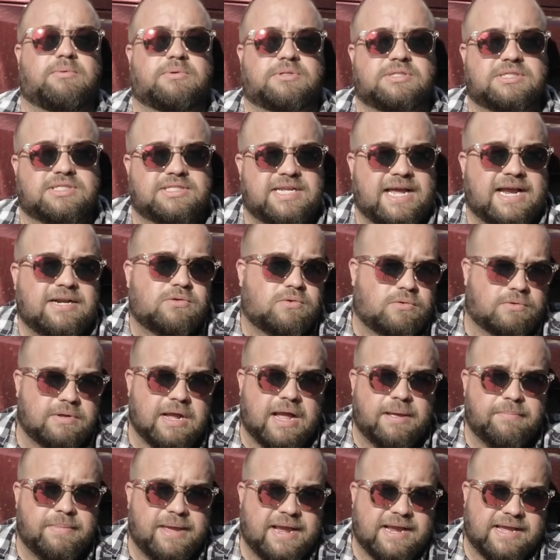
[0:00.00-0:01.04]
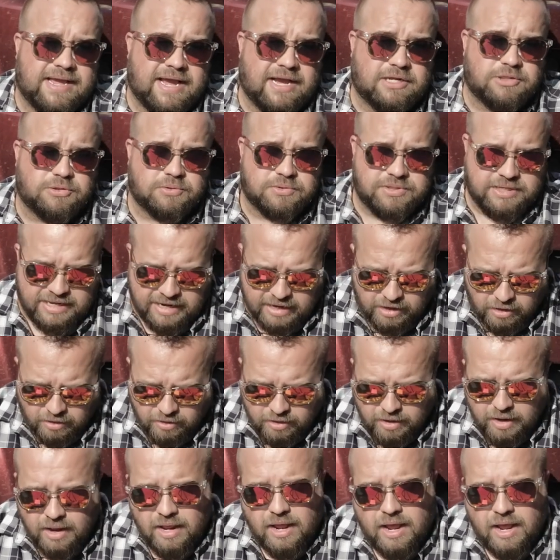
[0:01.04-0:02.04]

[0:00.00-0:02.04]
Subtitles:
which is Tactical Combat Casualty Care.